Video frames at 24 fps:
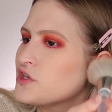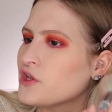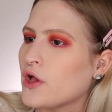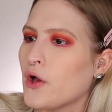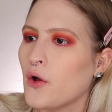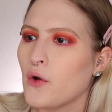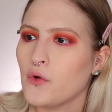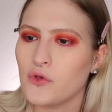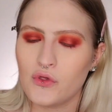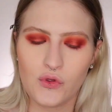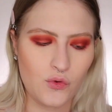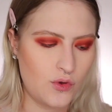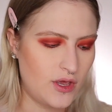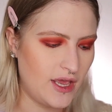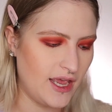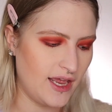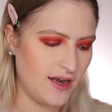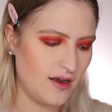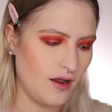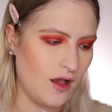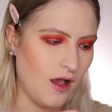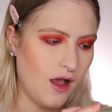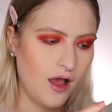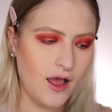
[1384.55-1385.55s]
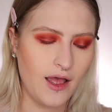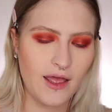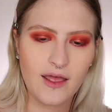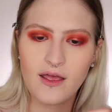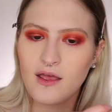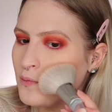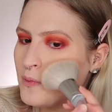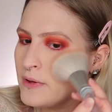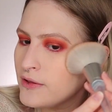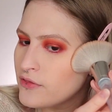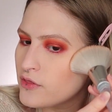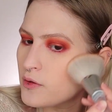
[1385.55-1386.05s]
so you cannot
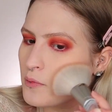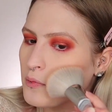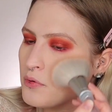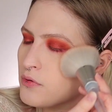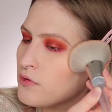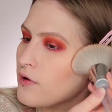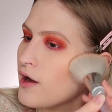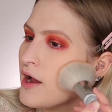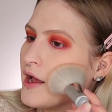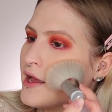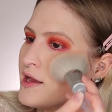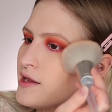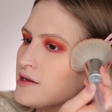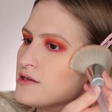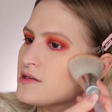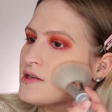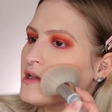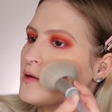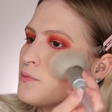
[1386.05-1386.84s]
beat the price.